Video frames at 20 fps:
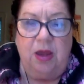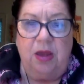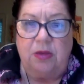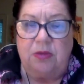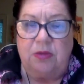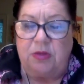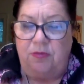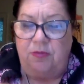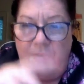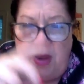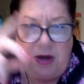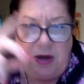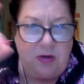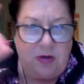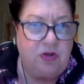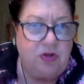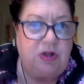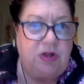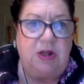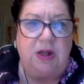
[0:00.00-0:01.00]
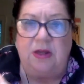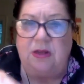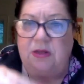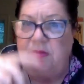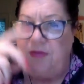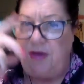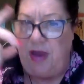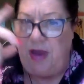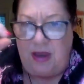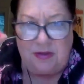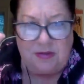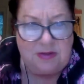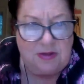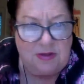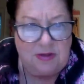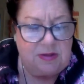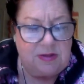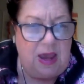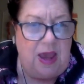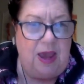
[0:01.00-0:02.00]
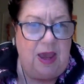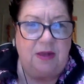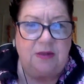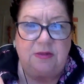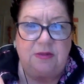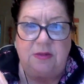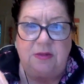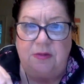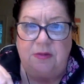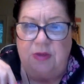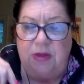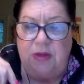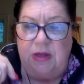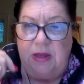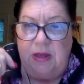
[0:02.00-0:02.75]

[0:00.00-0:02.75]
So fire chi is fast, it's active,